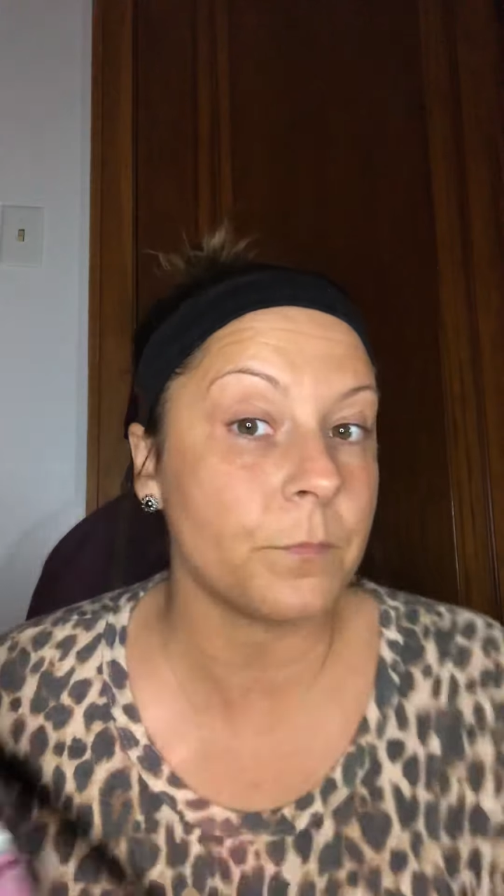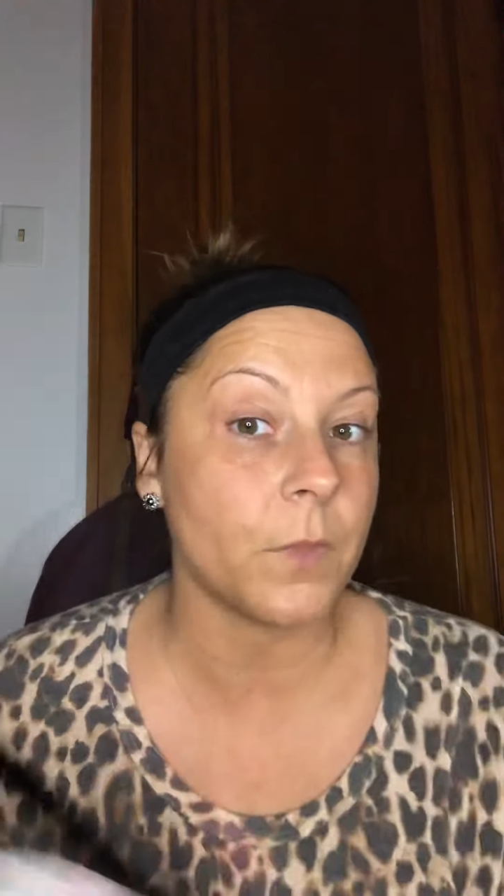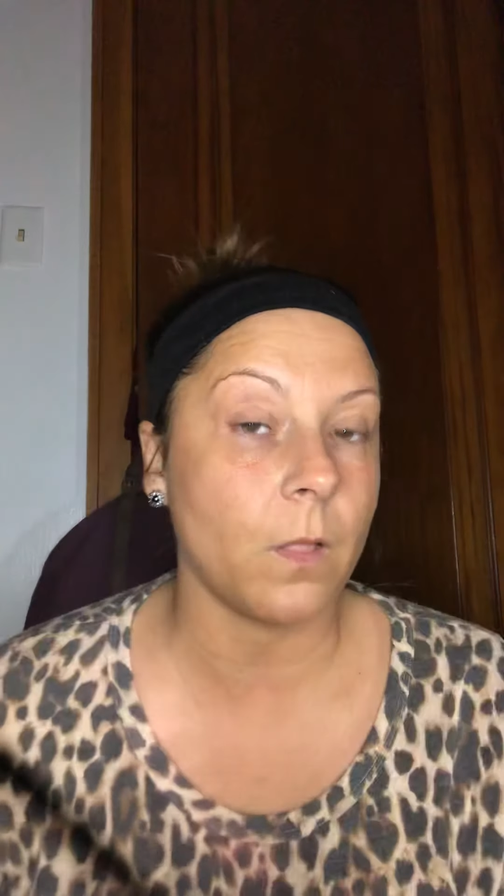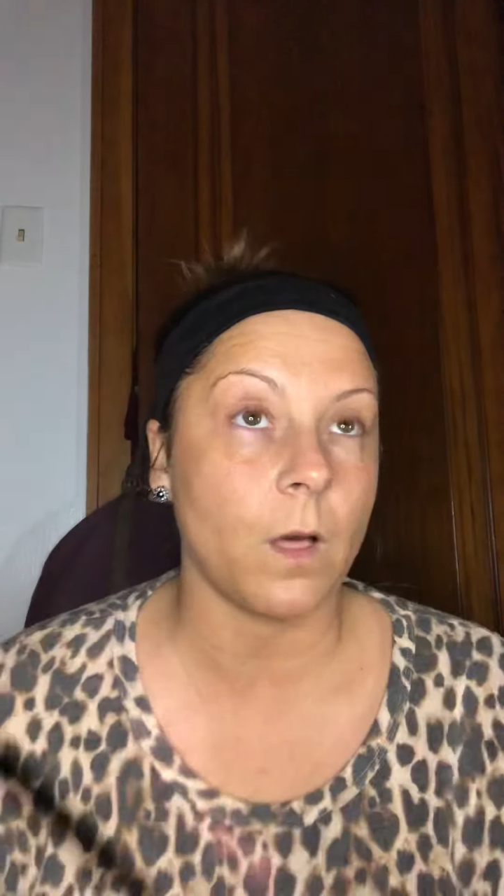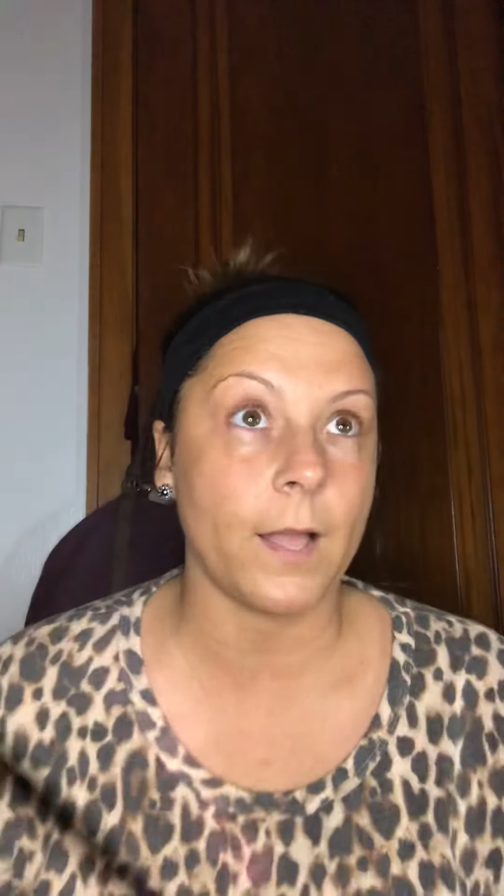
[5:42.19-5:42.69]

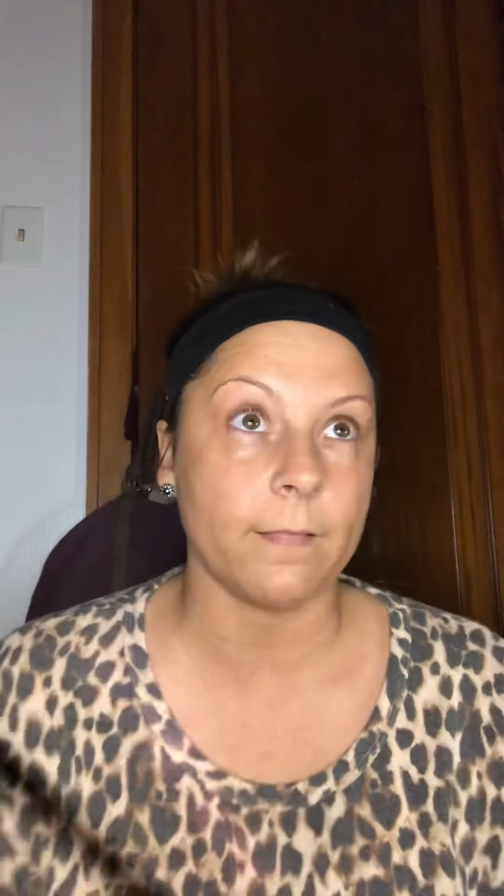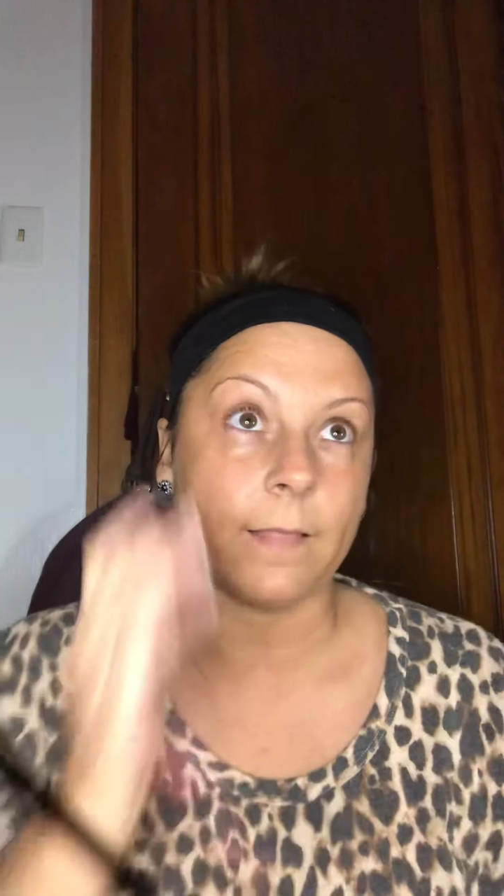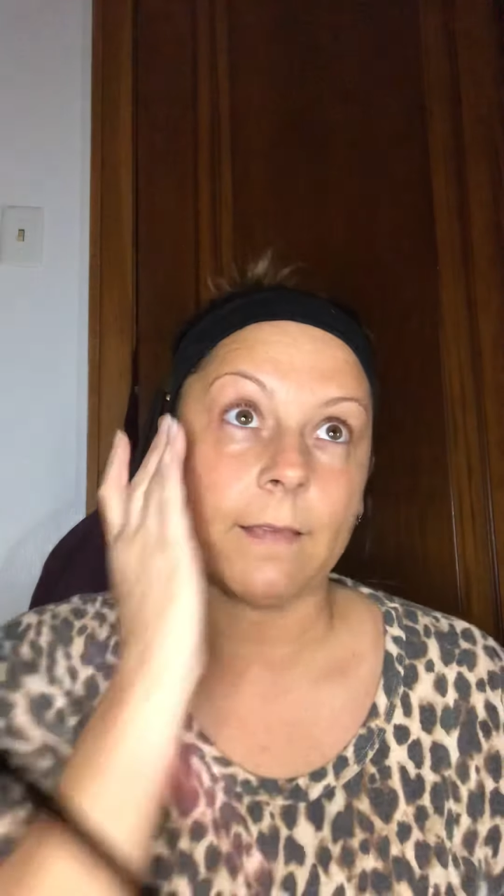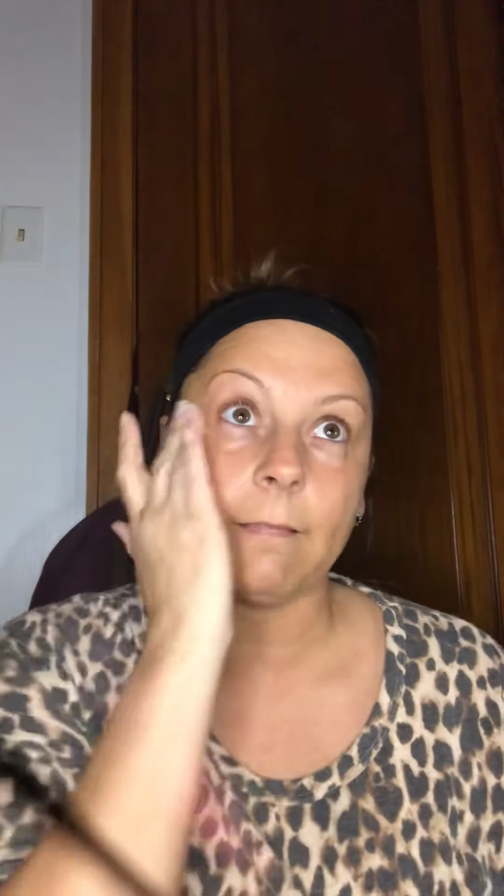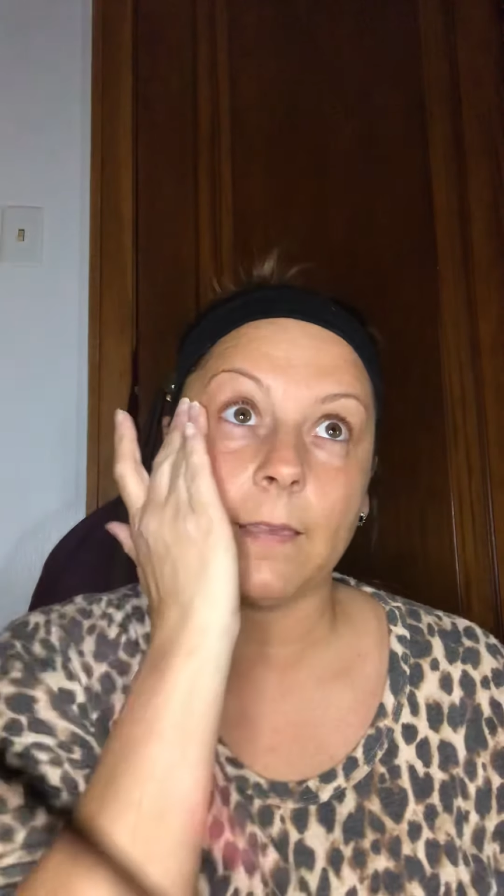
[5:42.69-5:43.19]
a lot
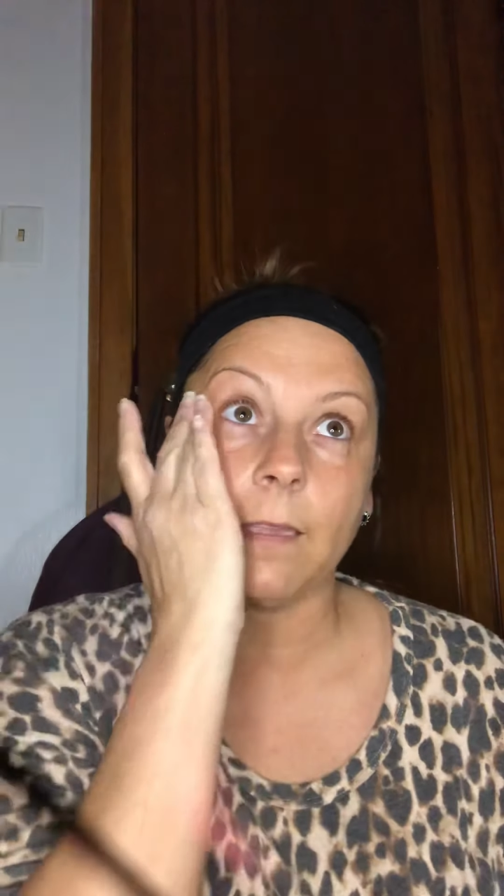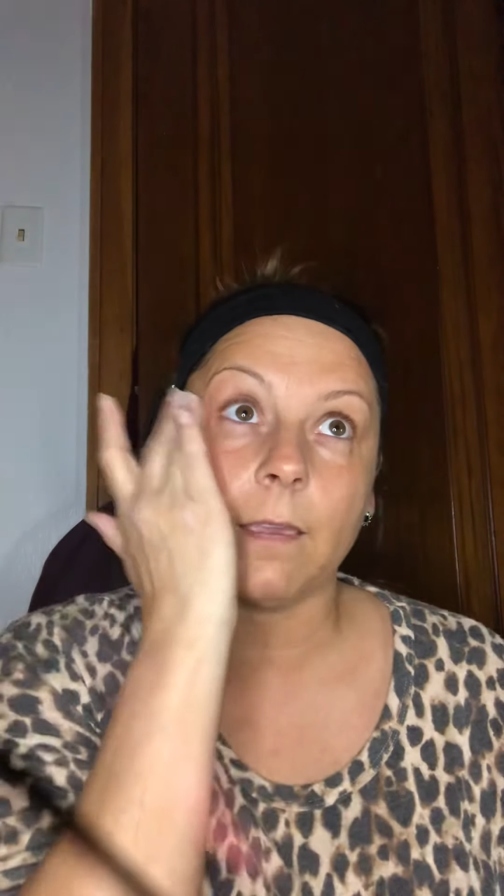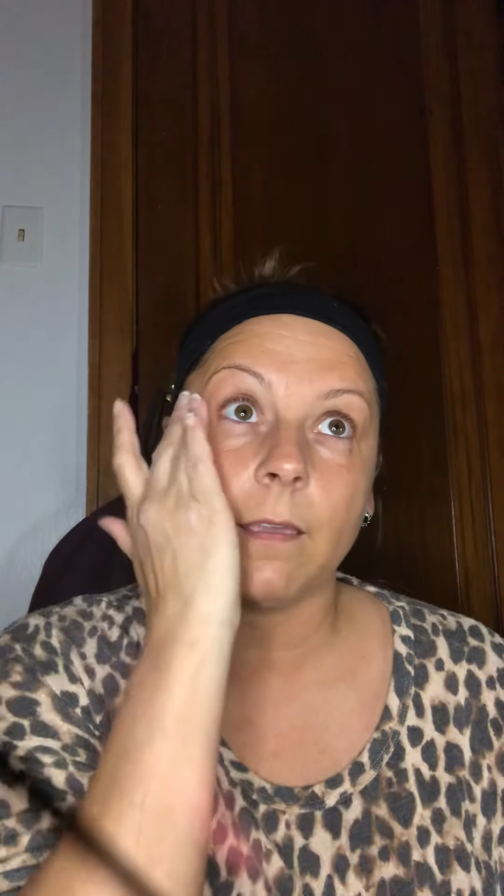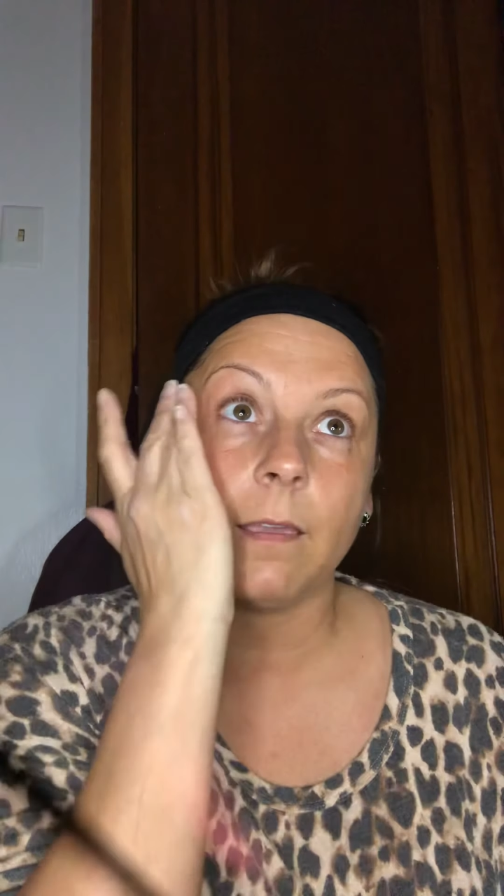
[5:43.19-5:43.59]
lately